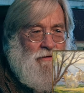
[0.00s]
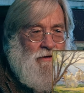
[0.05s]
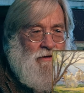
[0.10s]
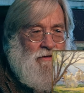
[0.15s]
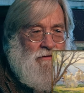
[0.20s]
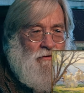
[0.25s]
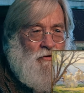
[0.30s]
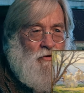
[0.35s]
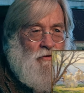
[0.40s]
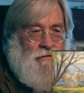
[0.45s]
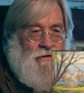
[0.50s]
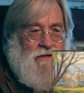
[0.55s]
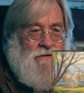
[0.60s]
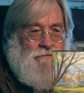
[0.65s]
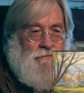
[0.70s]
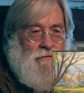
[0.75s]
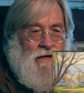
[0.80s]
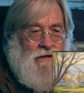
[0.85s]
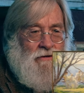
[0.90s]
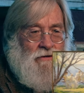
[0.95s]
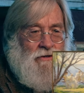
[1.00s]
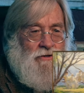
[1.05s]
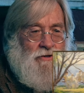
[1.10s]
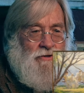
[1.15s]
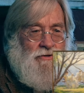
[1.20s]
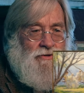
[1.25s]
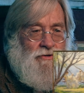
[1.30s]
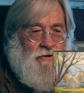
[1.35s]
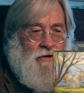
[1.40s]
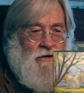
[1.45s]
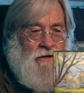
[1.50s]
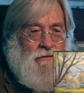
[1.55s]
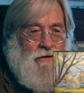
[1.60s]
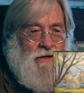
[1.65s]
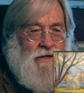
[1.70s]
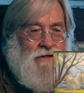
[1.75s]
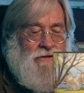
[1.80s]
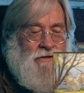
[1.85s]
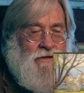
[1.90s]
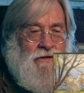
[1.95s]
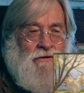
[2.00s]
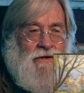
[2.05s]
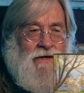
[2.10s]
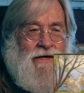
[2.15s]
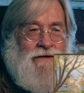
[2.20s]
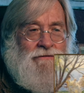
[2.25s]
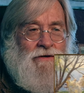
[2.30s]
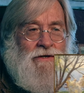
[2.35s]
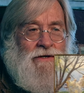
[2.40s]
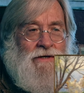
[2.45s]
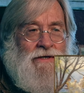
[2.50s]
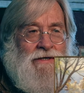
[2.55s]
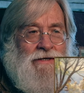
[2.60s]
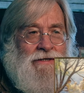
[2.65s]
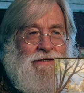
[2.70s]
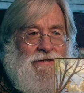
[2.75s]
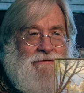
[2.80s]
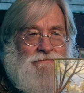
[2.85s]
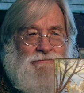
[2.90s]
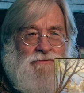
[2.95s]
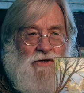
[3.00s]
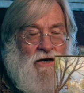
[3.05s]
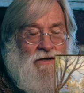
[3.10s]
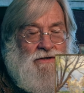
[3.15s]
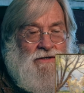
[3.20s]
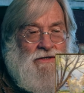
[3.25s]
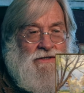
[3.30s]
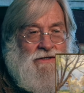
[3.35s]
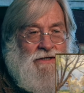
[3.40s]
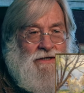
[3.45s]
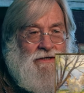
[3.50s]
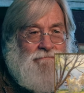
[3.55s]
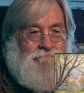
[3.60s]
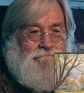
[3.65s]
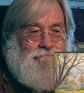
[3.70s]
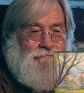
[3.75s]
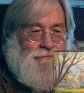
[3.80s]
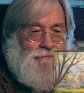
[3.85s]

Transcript: in, or this may look too strong in relation to whatever. It's hard to tell.